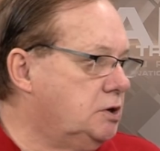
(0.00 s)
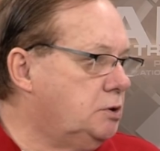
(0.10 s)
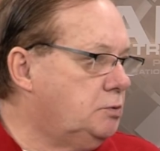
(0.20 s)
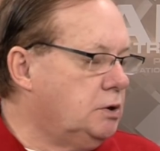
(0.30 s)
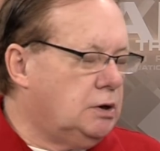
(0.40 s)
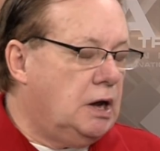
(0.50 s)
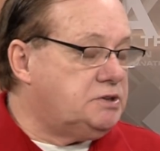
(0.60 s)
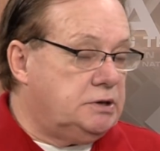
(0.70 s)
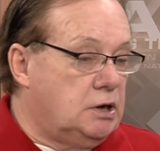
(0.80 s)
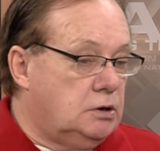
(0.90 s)
Henry, and
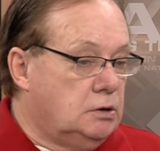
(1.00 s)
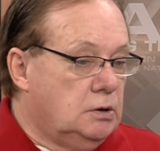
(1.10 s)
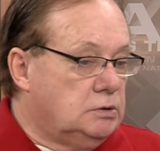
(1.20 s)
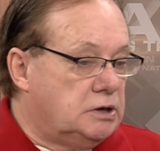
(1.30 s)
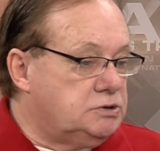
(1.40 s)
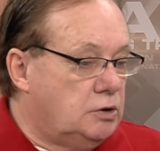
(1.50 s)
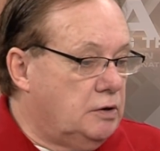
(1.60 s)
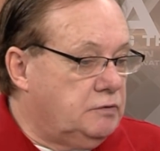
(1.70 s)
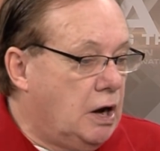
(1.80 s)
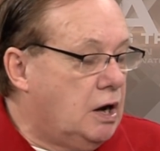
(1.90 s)
that's it. That's all
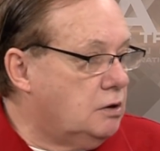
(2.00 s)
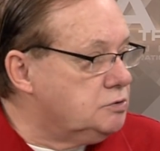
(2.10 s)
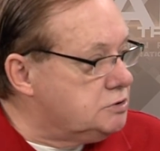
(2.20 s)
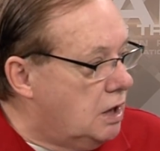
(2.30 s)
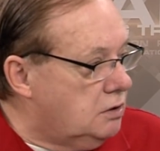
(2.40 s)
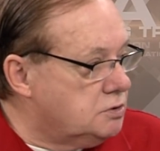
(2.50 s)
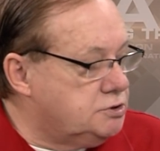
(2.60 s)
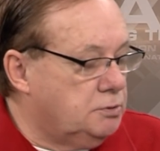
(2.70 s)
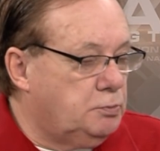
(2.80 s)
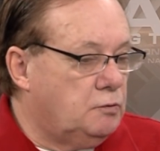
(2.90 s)
they've got on
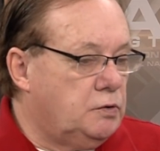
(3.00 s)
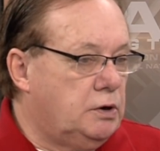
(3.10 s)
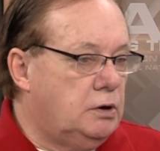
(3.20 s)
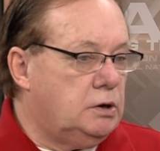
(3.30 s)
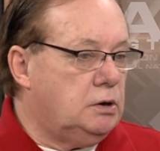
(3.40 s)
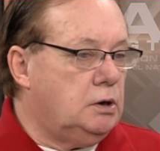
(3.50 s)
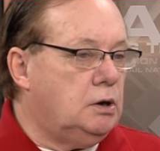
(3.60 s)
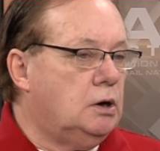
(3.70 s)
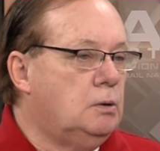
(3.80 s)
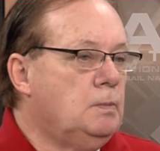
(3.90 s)
scholarship over there. And
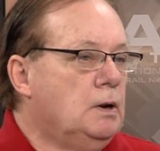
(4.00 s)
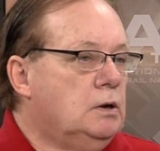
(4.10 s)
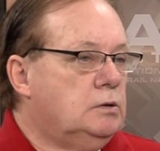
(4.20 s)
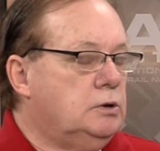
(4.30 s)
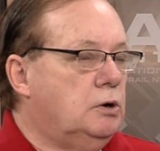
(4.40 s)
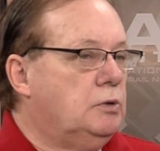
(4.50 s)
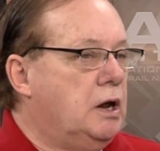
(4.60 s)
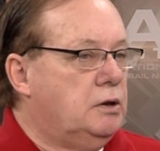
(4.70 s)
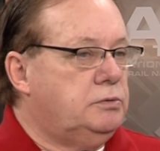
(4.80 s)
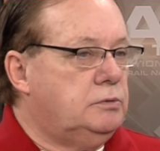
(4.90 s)
then, they had